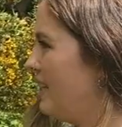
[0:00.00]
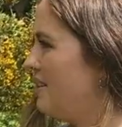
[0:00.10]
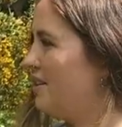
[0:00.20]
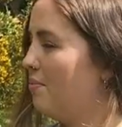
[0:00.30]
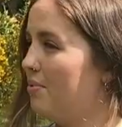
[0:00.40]

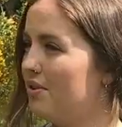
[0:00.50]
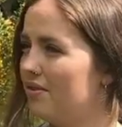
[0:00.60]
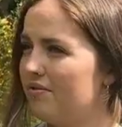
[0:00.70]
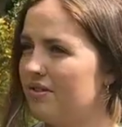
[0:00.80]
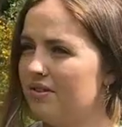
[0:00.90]
is a
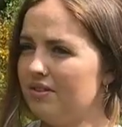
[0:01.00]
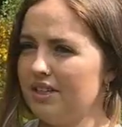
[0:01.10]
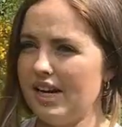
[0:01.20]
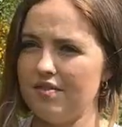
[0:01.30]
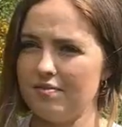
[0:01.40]
beautiful
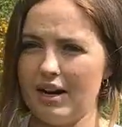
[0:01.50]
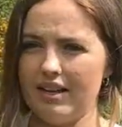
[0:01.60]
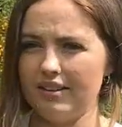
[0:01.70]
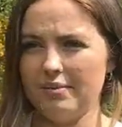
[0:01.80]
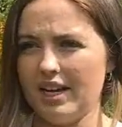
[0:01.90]
native
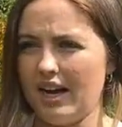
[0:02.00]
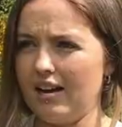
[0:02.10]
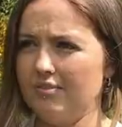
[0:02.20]
plant that we have,